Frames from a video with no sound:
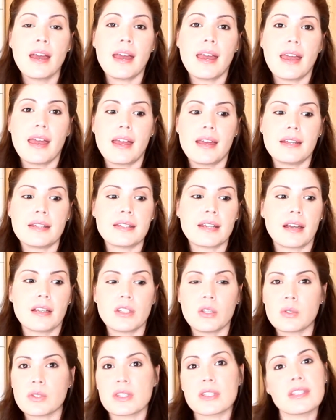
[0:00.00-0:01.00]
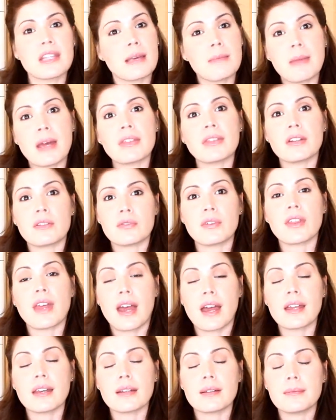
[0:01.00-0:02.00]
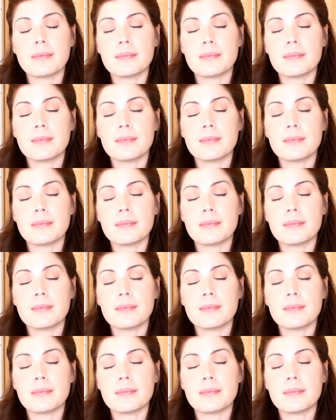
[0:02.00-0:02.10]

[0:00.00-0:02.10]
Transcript: and use the same method for that.